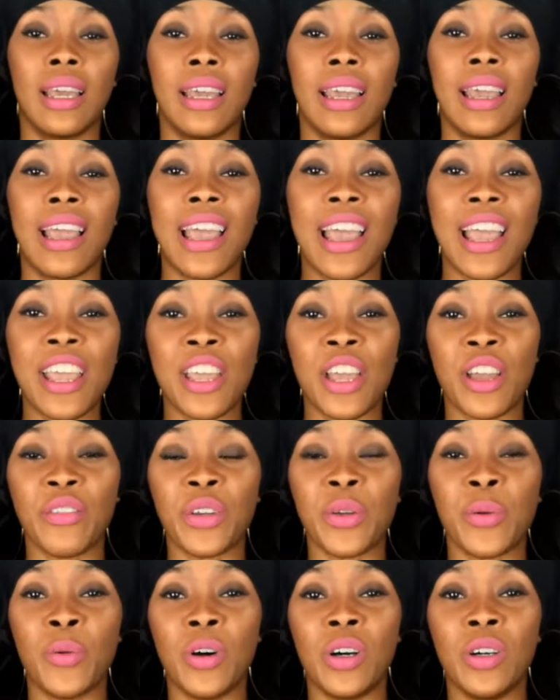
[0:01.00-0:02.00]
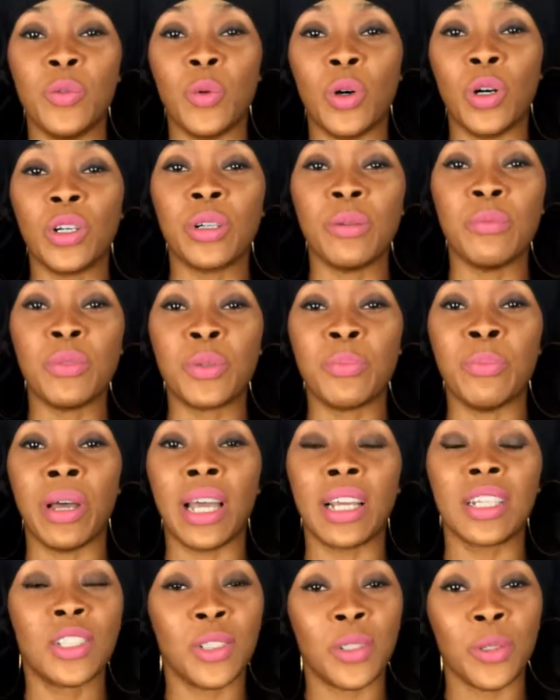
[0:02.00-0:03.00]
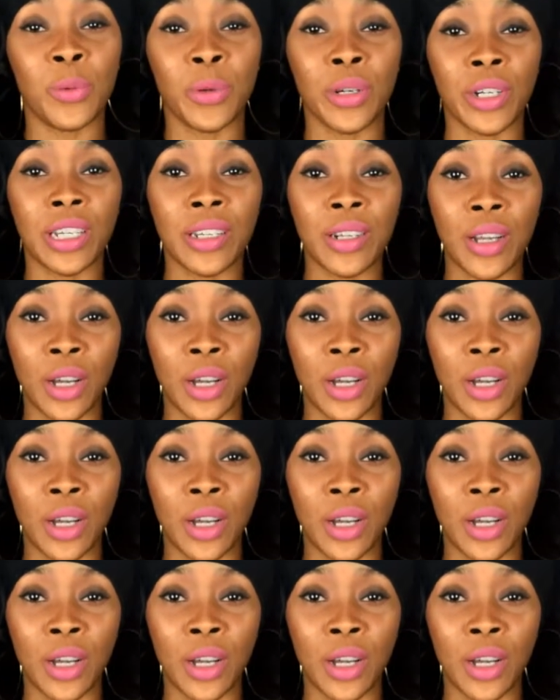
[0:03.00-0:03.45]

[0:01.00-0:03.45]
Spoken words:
Hey everyone, welcome back to the Working